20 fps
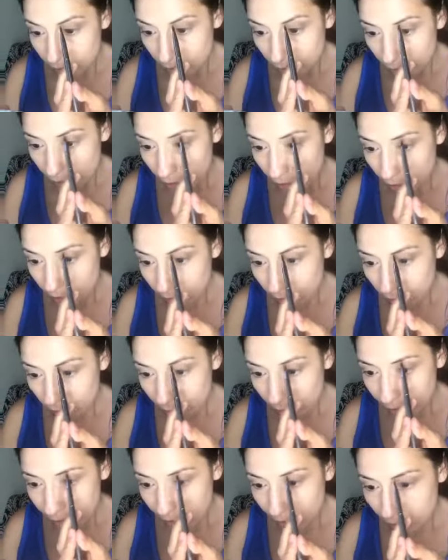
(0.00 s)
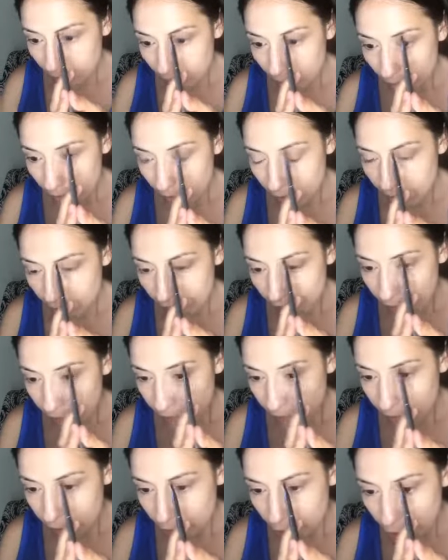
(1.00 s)
And for my eyebrows, I
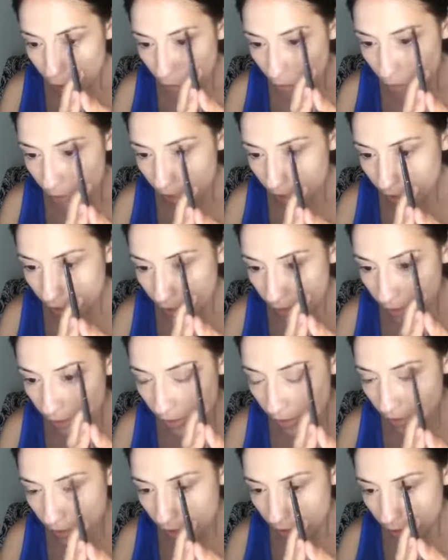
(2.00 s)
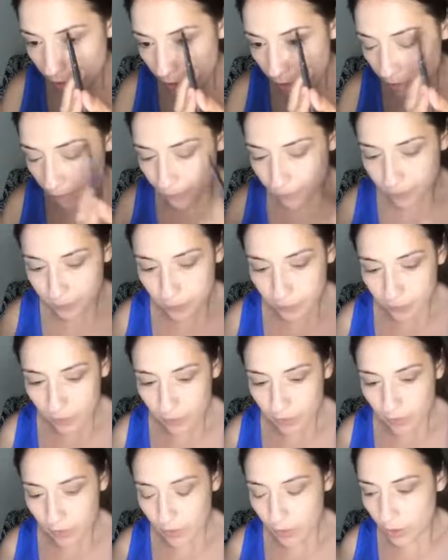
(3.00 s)
never do anything,
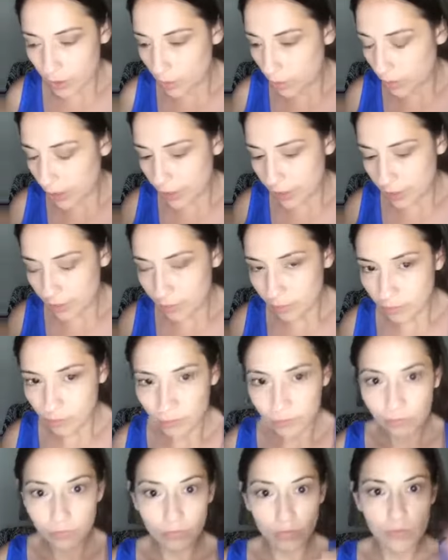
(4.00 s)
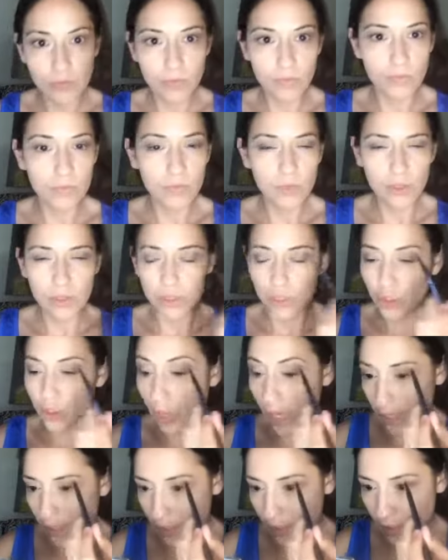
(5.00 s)
you know, like
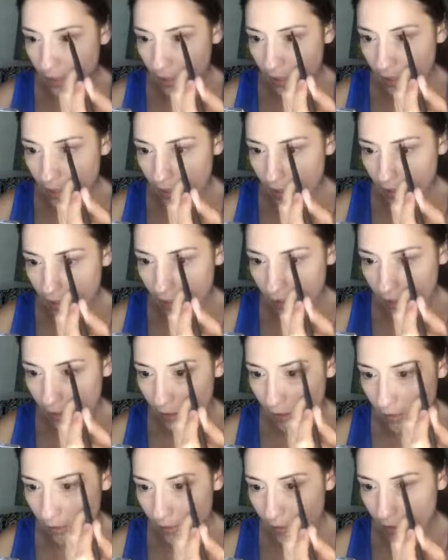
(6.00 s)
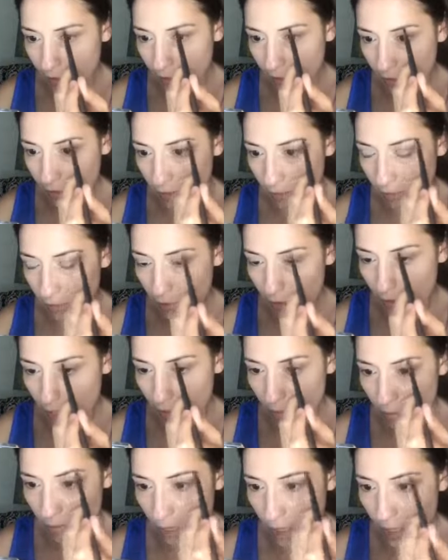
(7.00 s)
drastic. You know, there's like
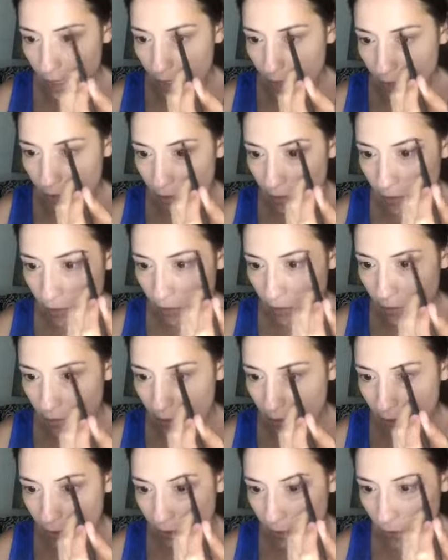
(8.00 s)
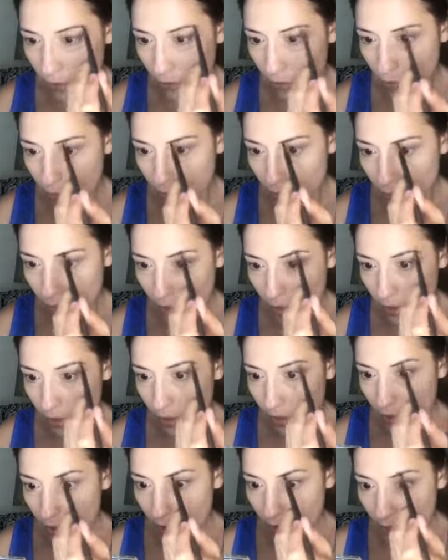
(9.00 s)
amazing girls that can do
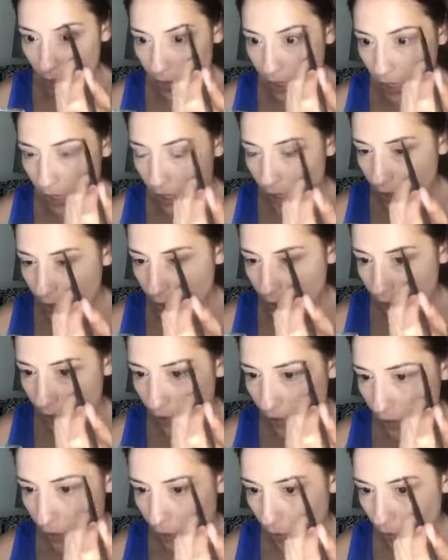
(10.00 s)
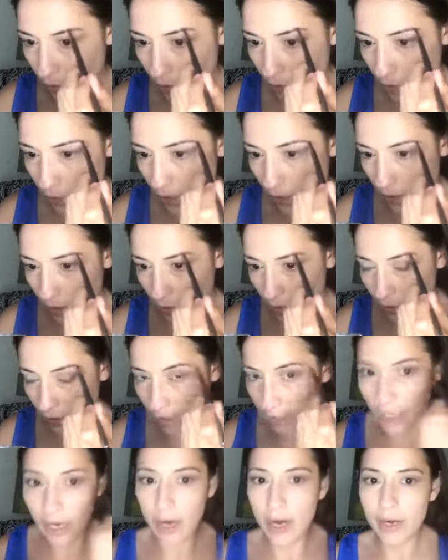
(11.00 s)
amazing things with their brows.
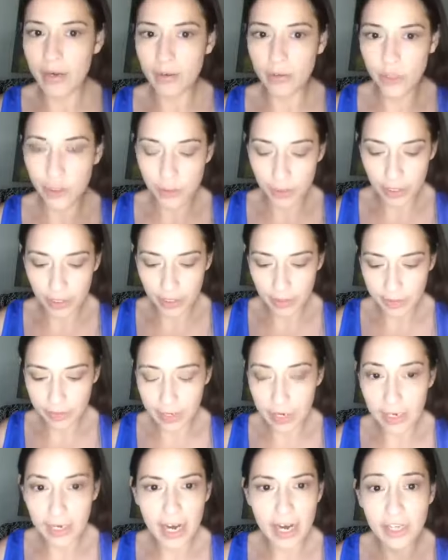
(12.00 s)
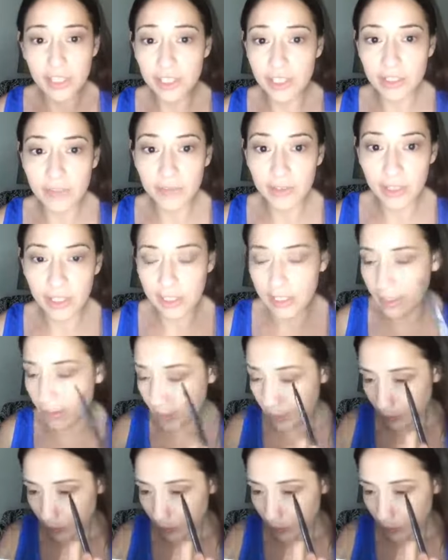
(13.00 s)
Like, I don't do any of that. I just fill in